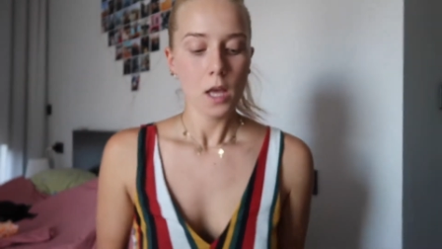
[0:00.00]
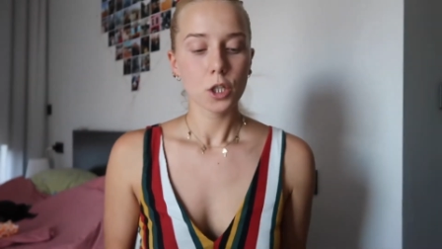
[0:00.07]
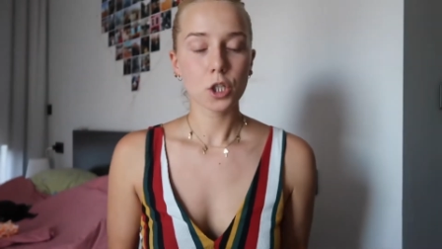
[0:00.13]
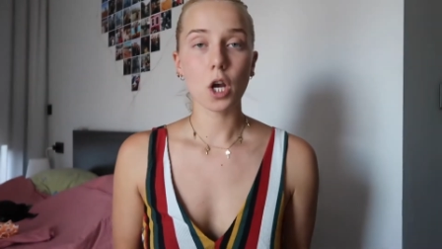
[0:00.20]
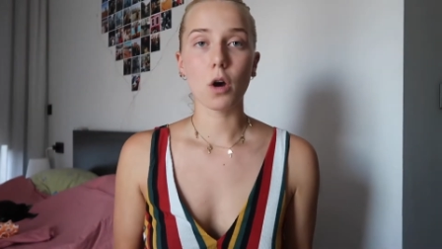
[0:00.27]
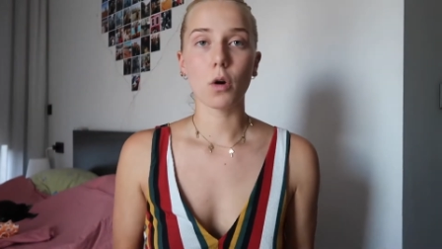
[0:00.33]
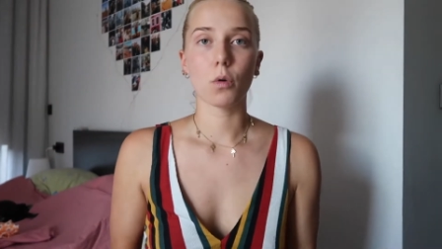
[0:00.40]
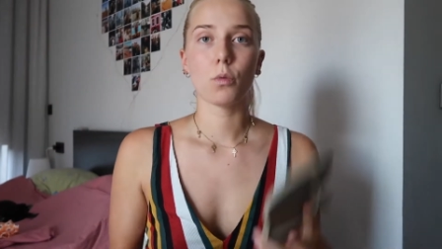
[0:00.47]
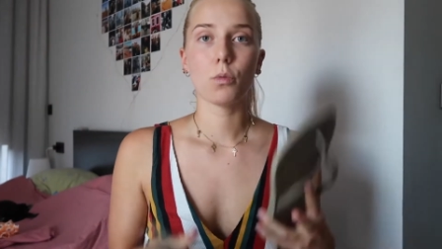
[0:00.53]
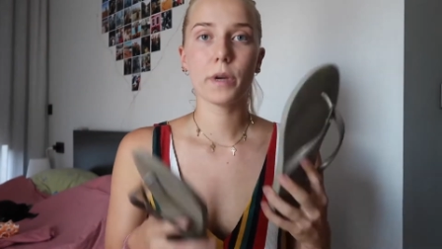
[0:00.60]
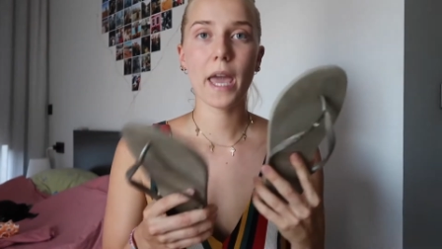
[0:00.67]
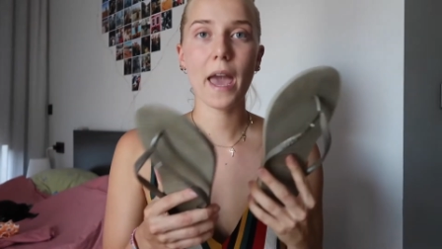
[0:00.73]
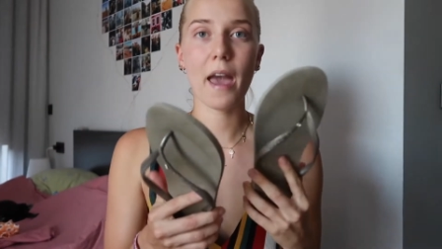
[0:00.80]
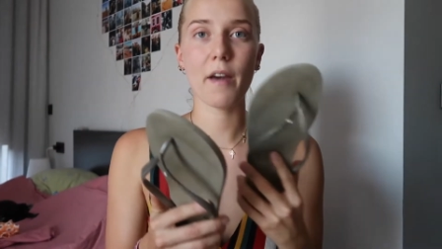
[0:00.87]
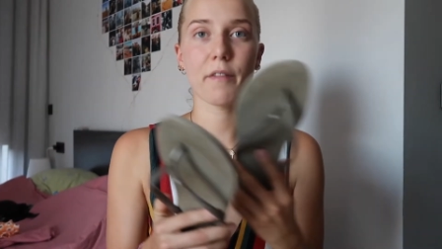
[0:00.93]
So
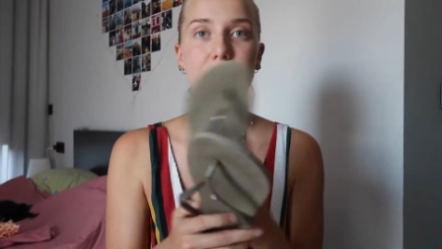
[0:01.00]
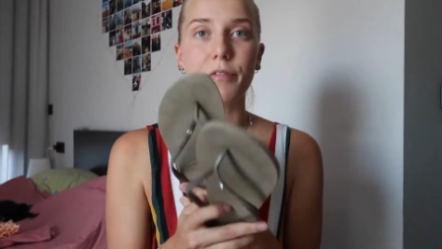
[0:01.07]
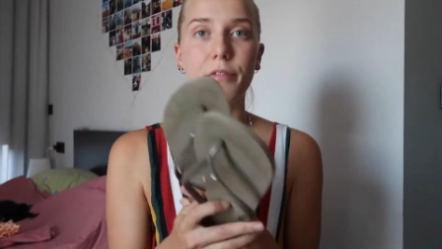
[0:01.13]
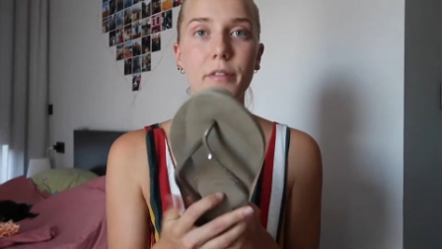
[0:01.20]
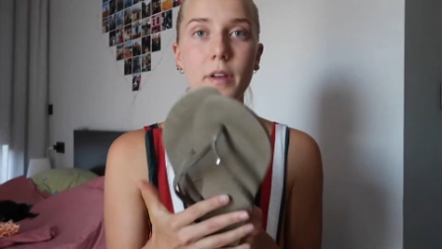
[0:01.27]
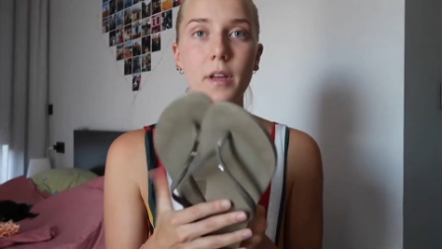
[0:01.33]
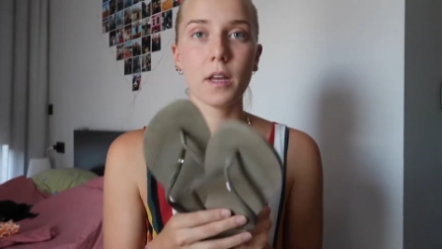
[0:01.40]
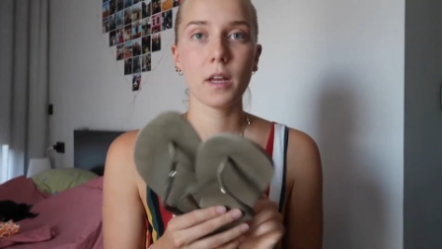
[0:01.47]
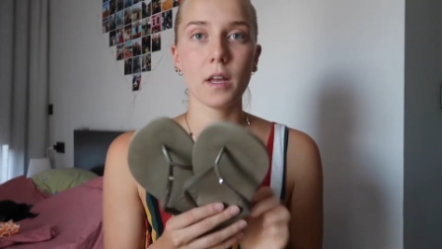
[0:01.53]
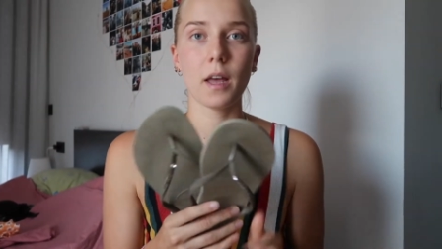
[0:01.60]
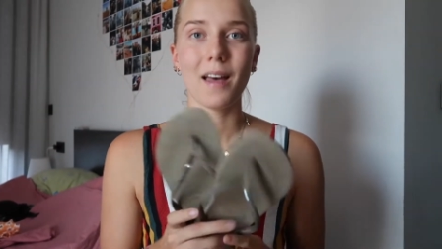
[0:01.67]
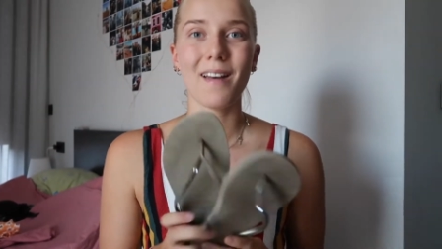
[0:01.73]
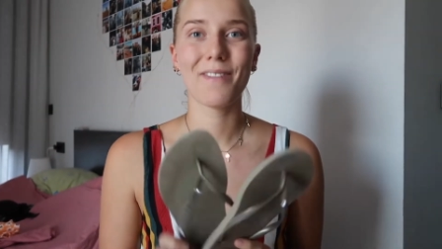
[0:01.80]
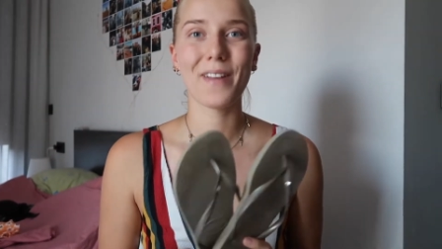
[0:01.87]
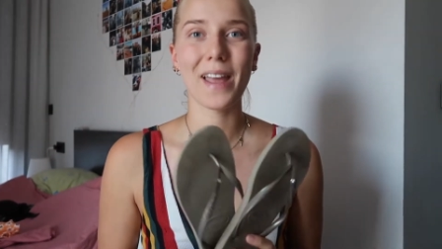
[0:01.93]
we have
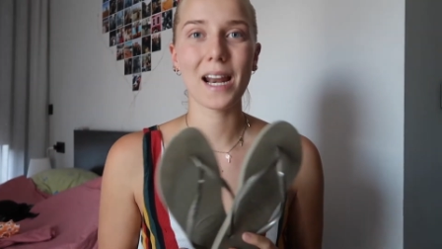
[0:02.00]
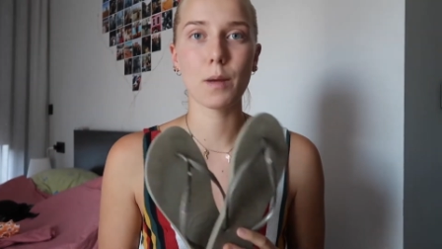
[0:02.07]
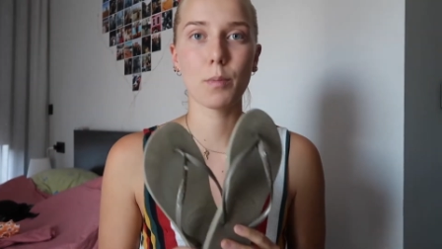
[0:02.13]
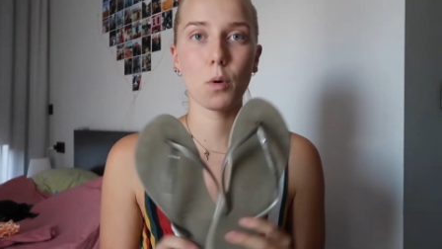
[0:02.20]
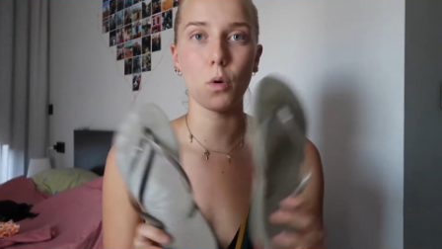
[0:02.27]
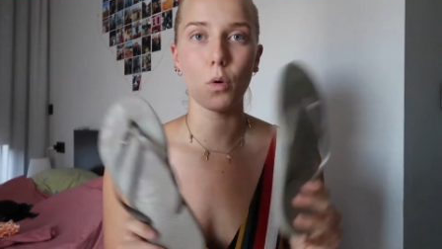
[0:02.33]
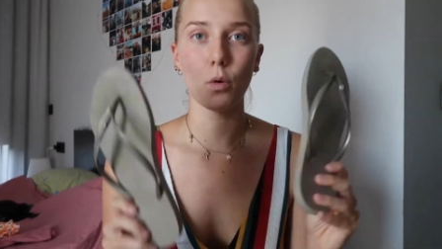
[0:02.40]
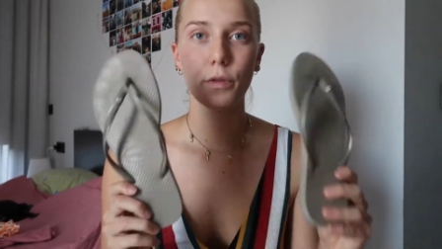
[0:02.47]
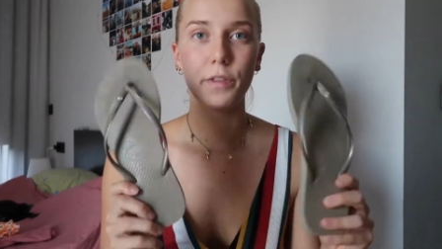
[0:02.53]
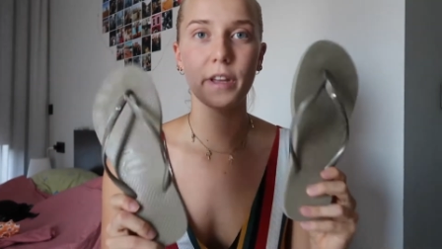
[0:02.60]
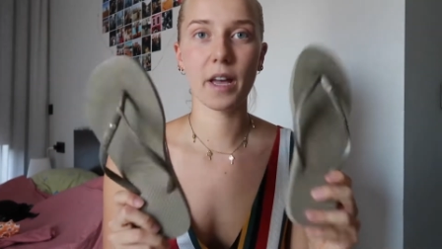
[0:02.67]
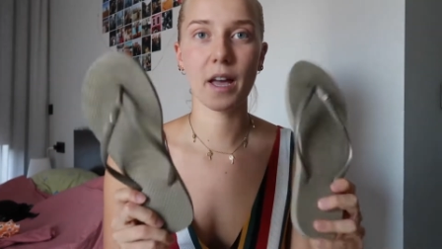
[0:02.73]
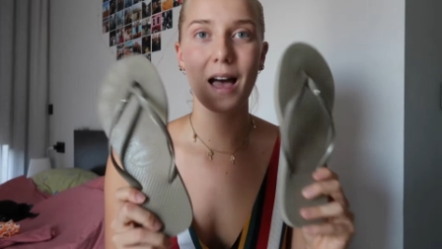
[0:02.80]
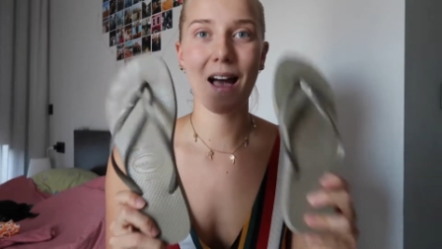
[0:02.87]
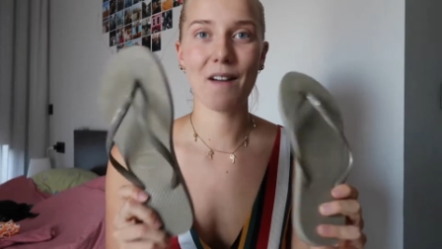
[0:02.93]
available
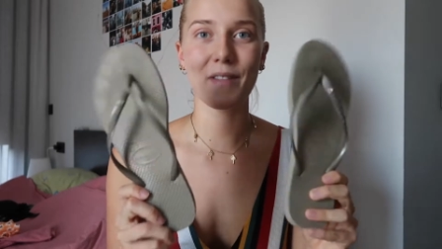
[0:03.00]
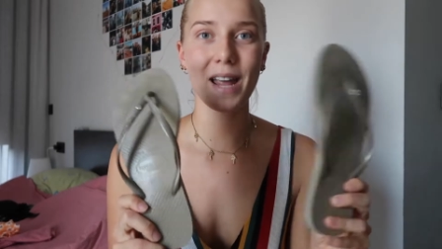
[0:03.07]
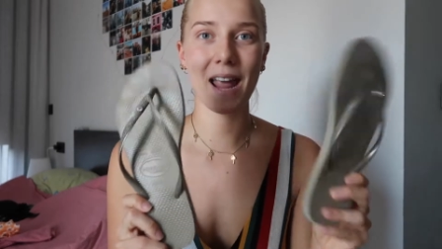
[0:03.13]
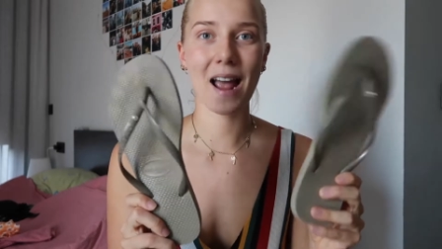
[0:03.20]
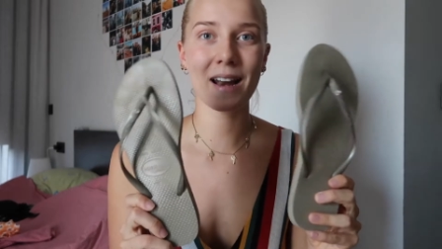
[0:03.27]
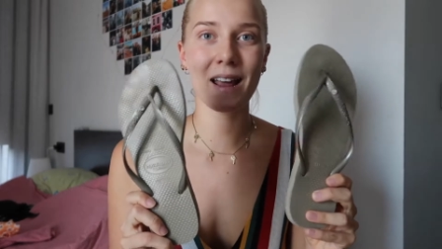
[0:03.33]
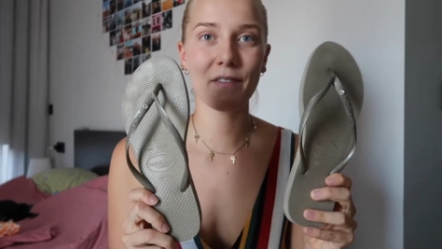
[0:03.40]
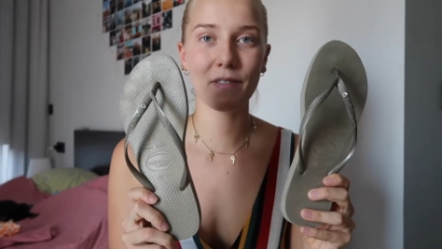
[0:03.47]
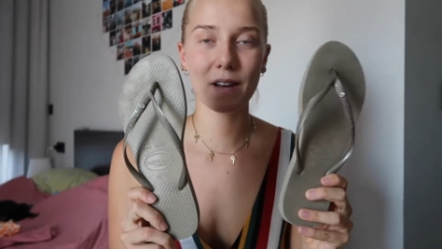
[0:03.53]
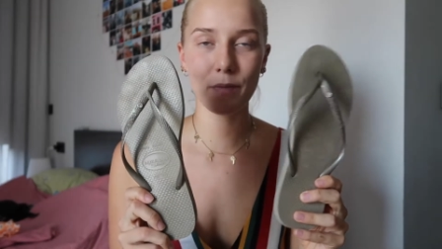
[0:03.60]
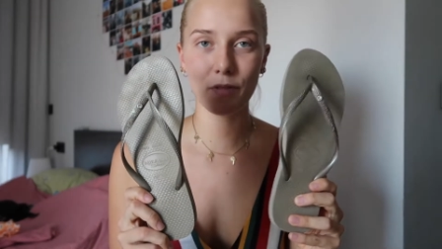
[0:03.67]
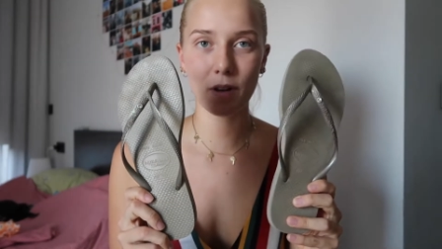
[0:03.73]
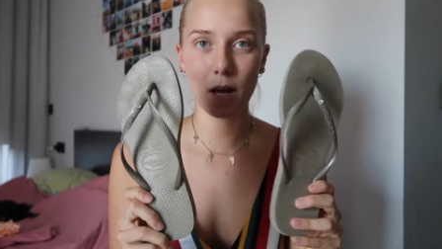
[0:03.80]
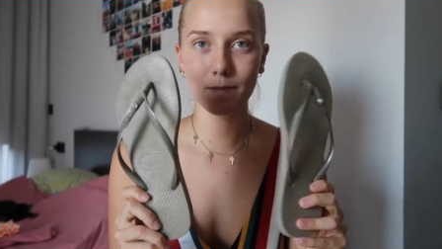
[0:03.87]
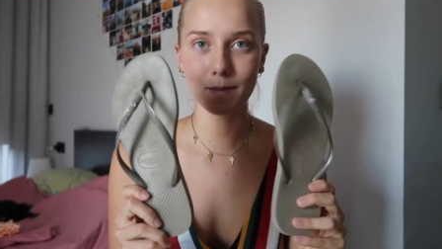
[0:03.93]
the Havaiana
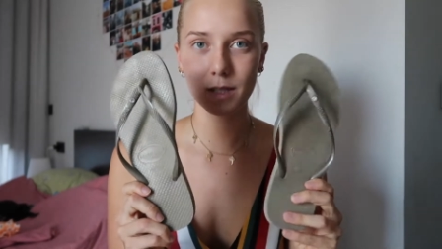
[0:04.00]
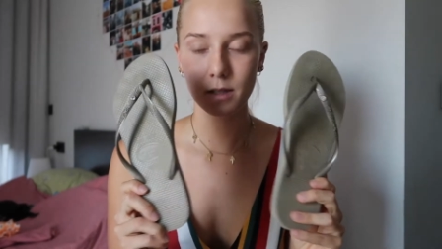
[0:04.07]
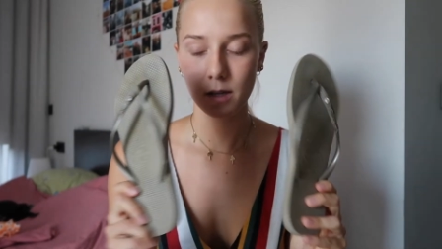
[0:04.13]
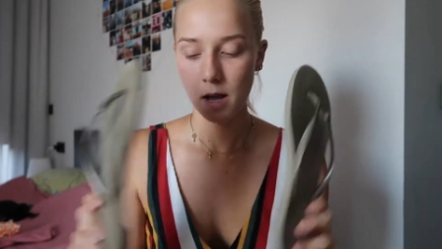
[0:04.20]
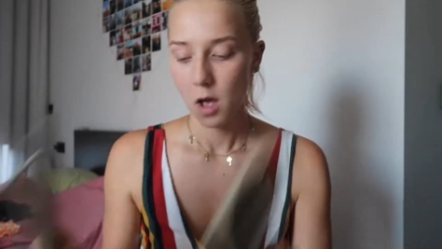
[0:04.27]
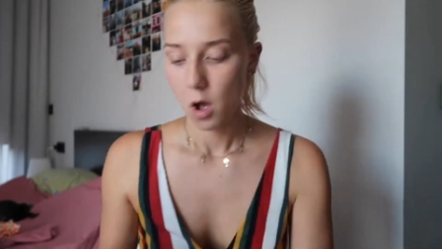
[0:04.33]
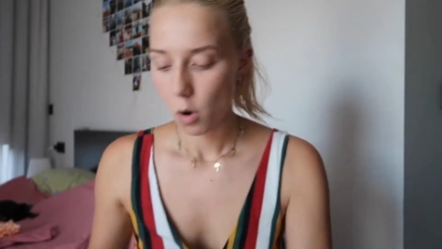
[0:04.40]
flip-flops